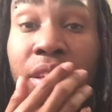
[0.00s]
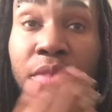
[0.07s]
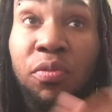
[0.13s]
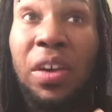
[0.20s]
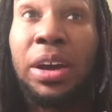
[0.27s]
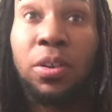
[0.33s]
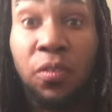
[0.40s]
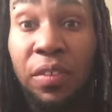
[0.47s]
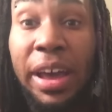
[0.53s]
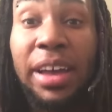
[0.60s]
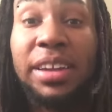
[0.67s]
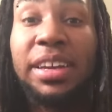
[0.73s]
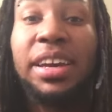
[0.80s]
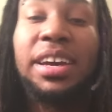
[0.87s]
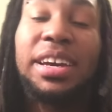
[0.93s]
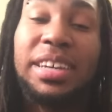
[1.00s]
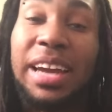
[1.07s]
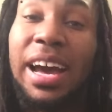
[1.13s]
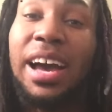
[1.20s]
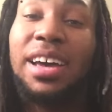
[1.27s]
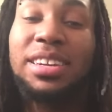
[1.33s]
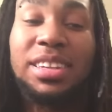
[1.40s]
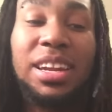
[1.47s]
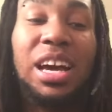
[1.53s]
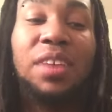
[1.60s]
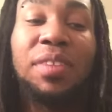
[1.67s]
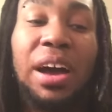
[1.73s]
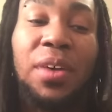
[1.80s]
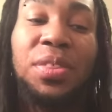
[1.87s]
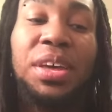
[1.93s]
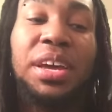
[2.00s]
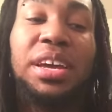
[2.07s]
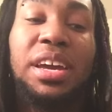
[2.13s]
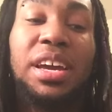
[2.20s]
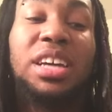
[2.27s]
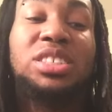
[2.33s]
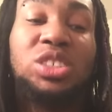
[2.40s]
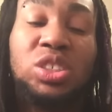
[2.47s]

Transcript: the final valley, and I love how they